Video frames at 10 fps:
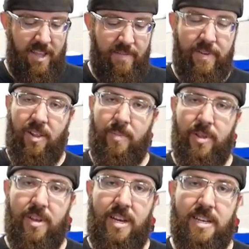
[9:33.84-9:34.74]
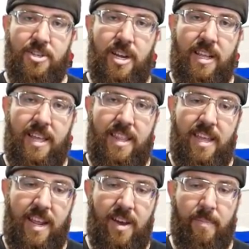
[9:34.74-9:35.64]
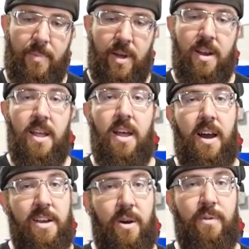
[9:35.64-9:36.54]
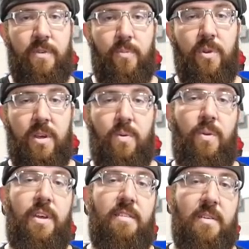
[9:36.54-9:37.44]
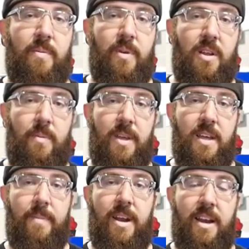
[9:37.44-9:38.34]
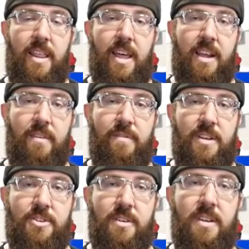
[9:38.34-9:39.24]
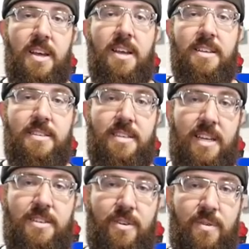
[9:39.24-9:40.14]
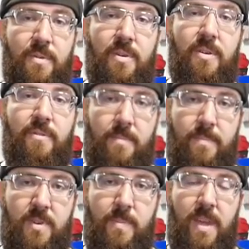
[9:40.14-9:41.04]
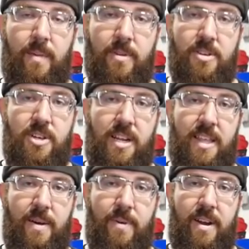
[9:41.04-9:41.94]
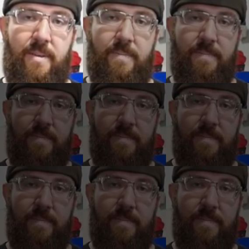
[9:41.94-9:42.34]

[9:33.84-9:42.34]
availability to check that thing out, but I know some really cool things are going to be coming out of that convention. Stay tuned to be able to check that one out.